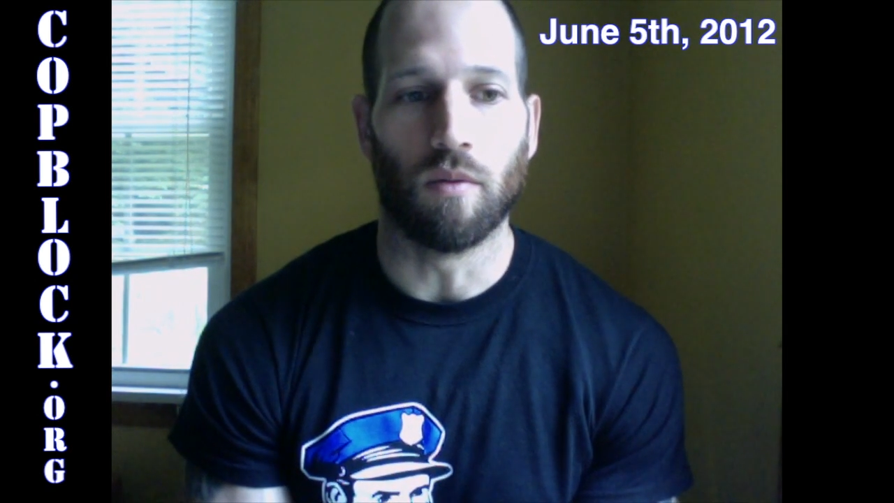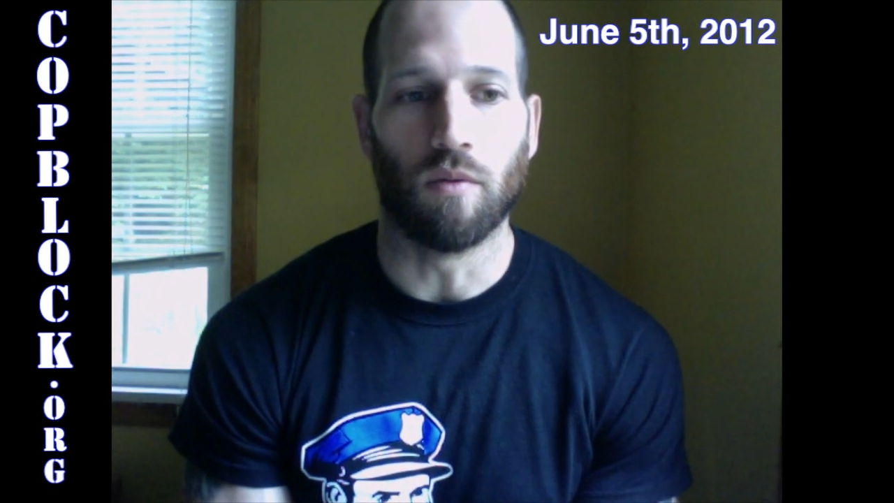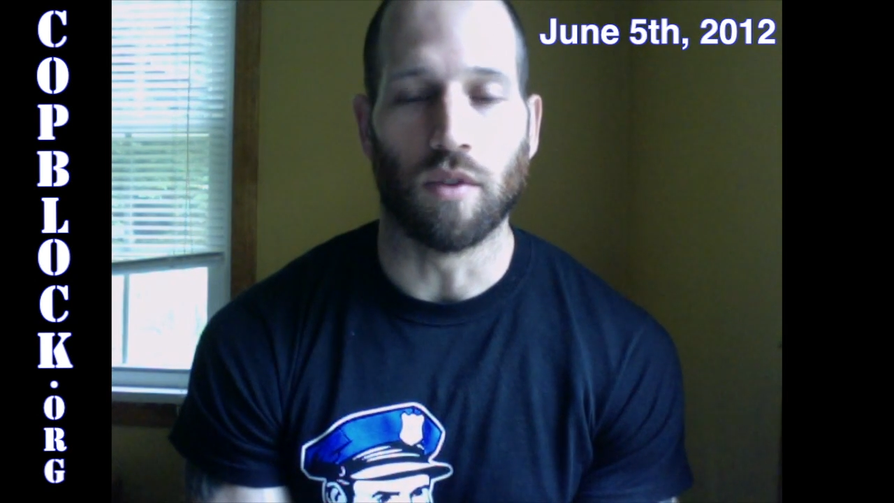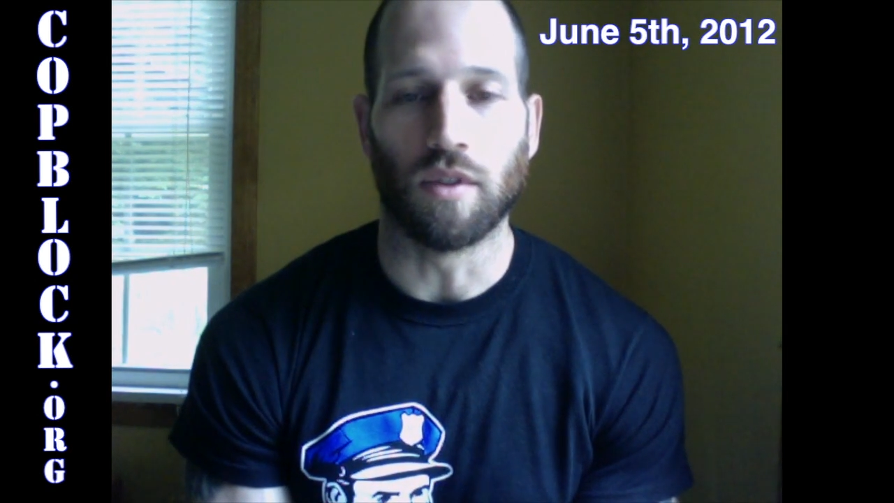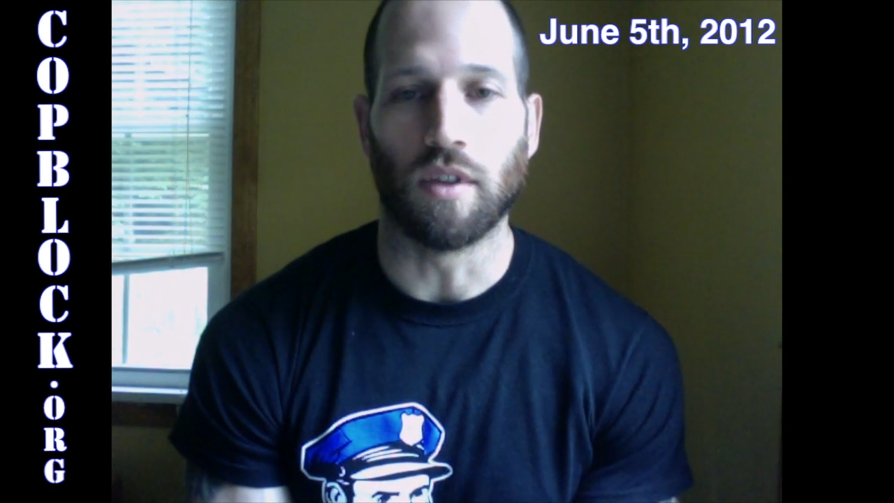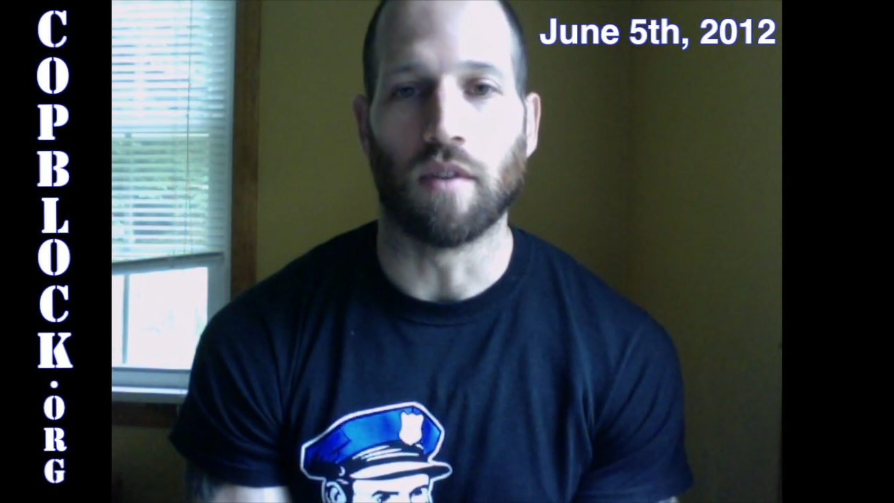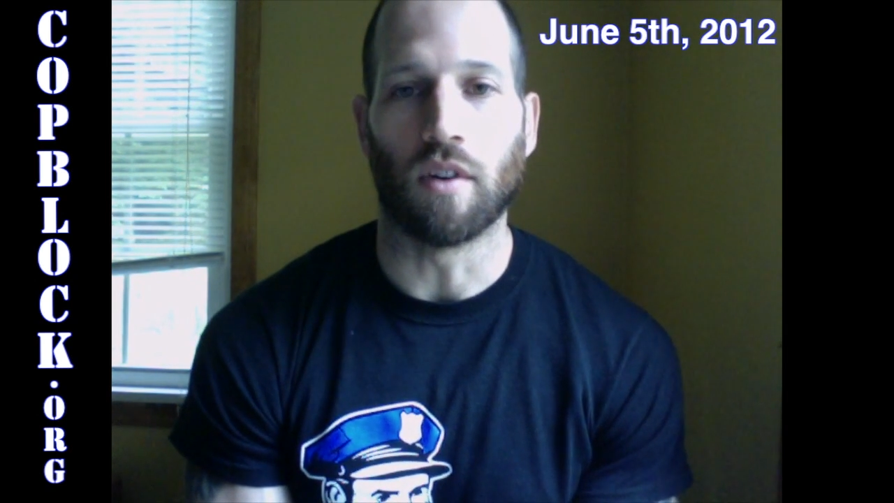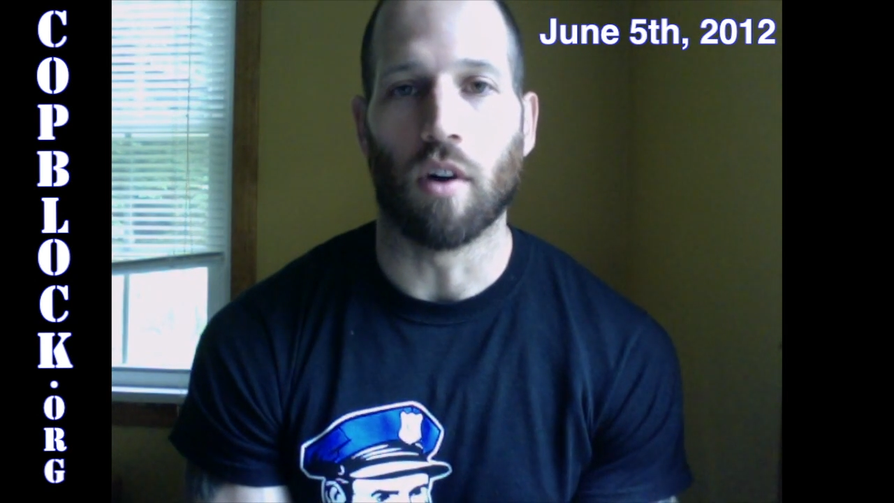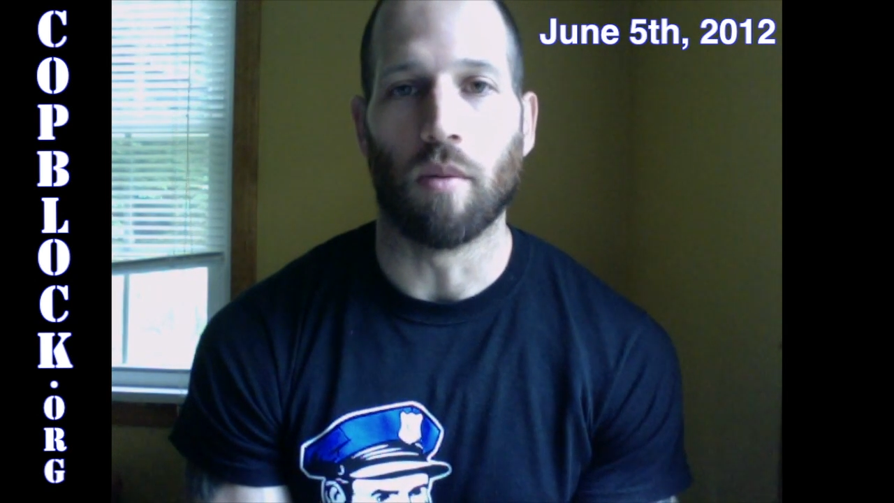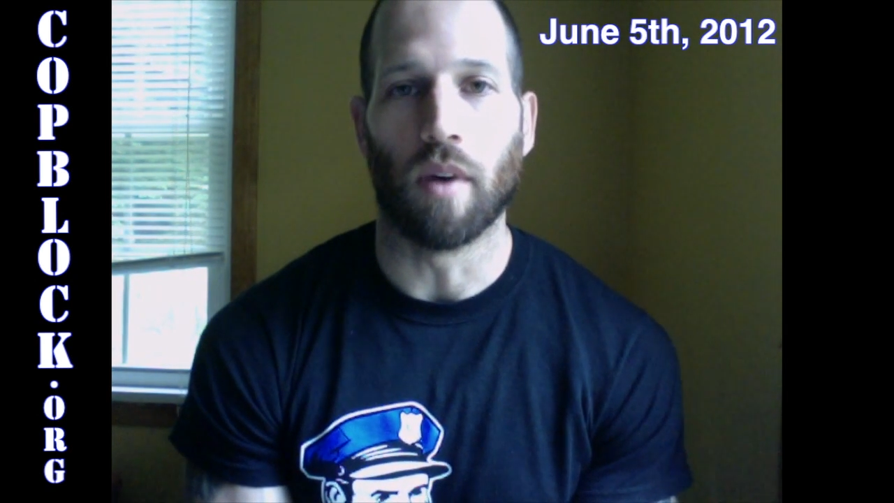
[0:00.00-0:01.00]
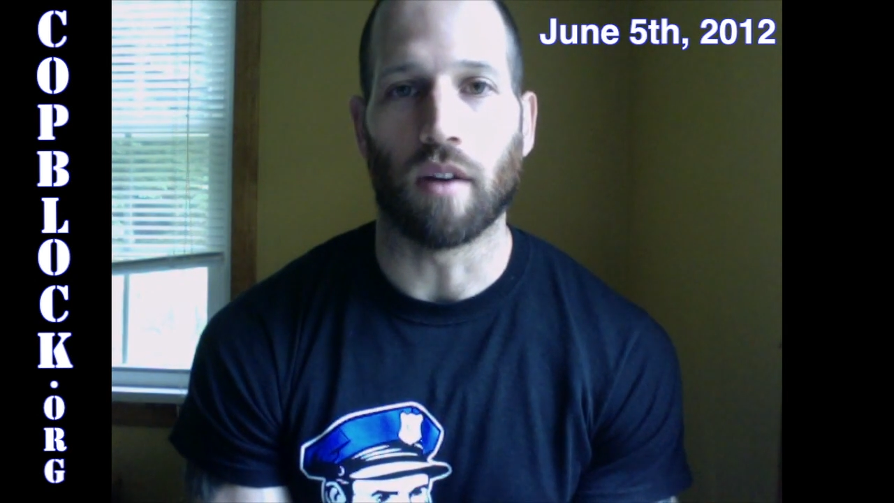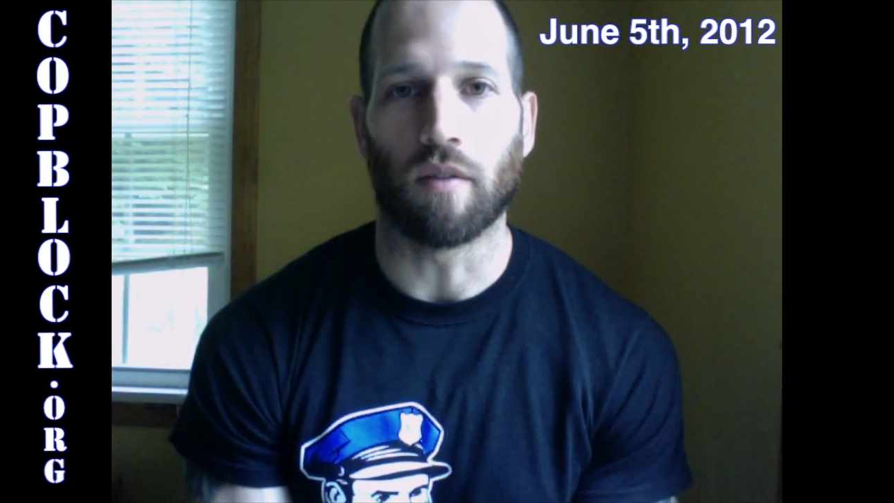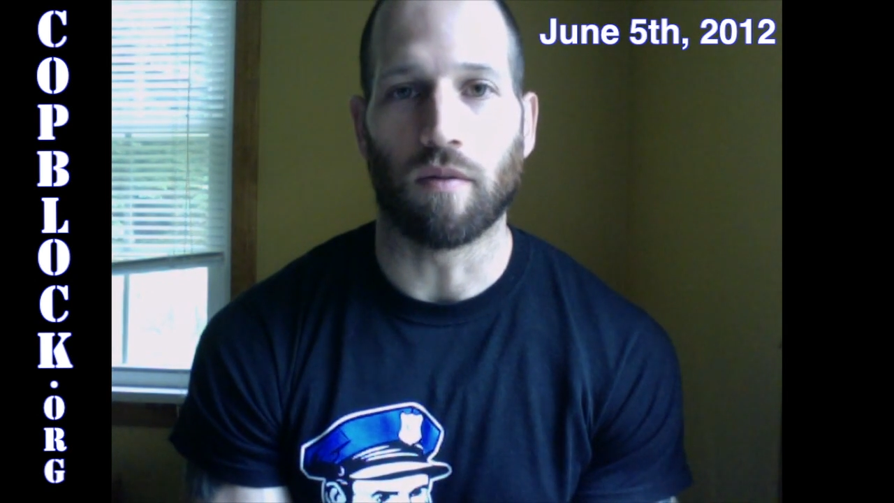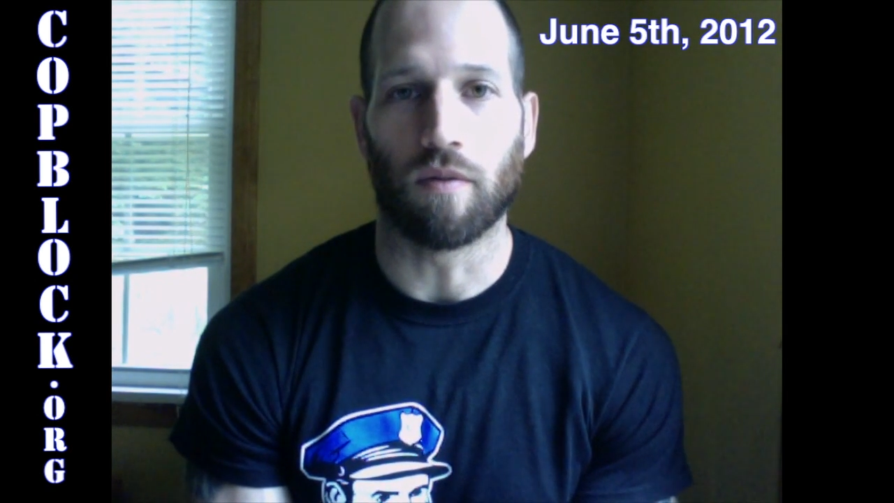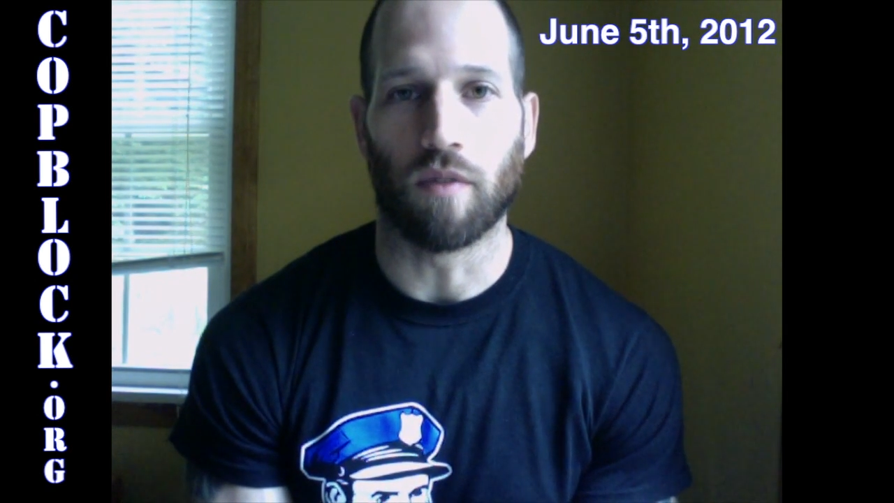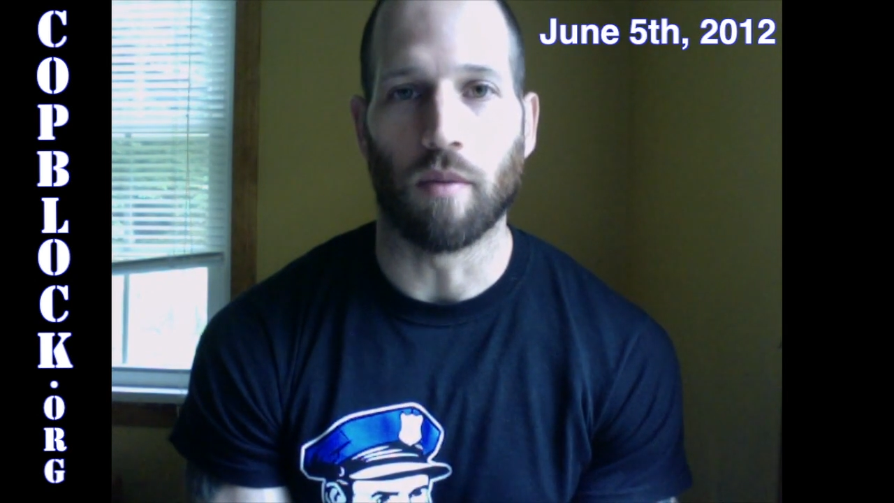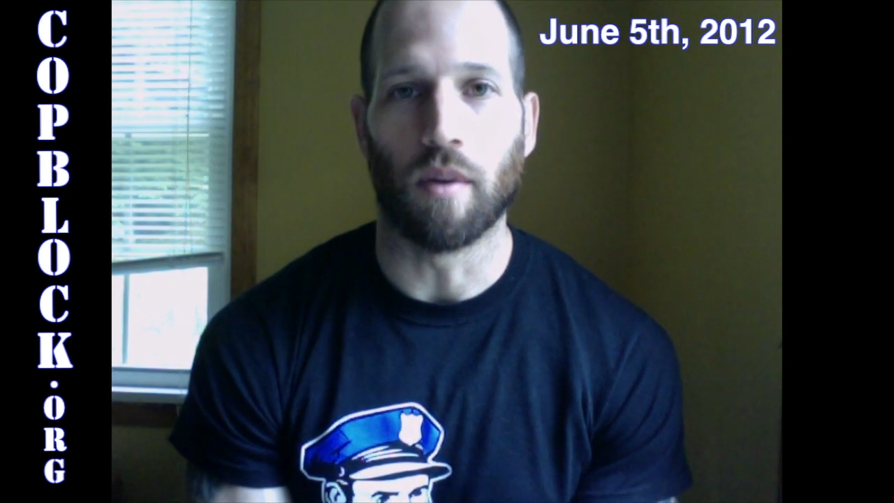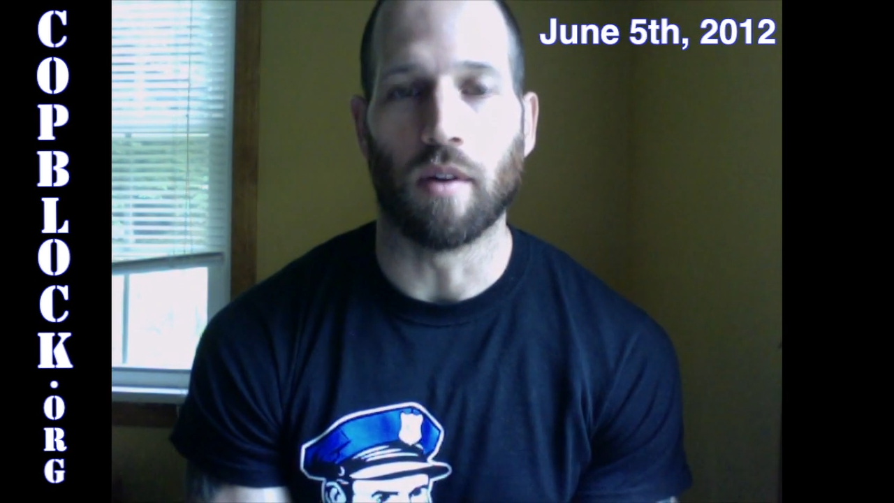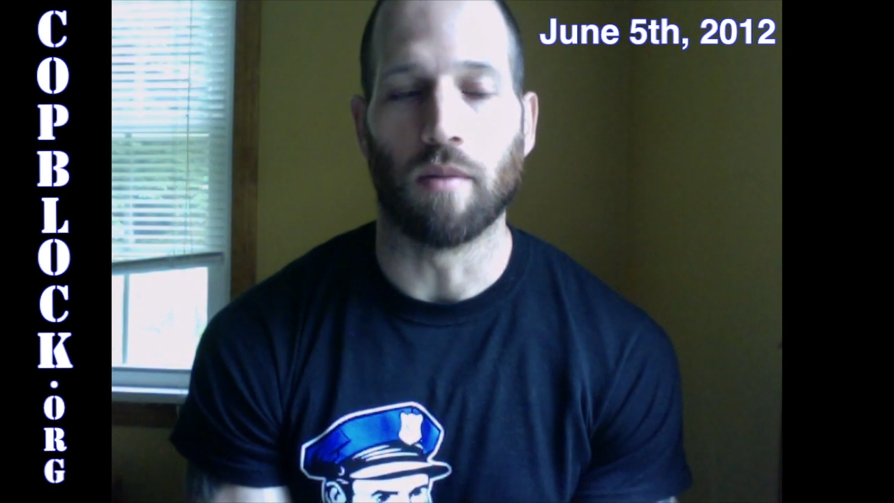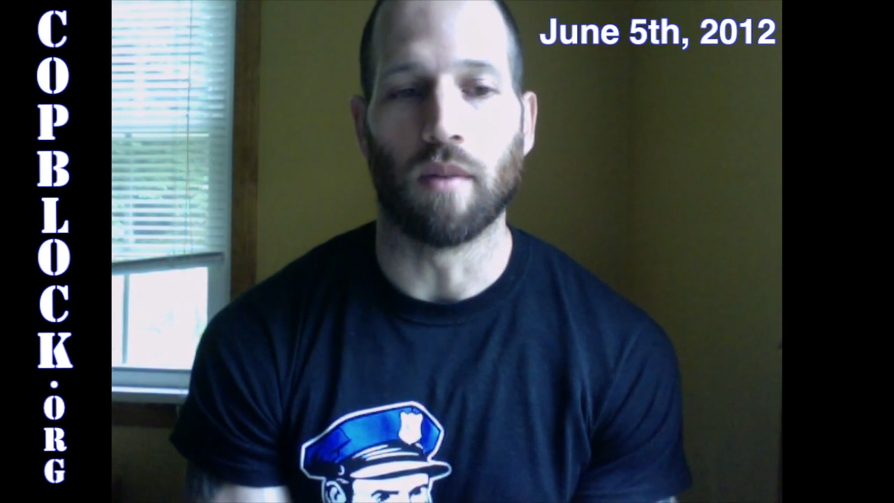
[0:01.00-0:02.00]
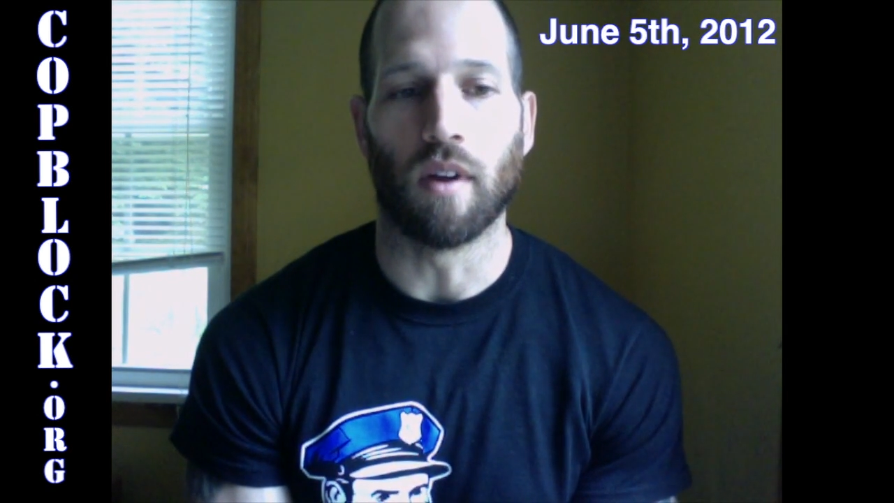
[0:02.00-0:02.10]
received a call back from him,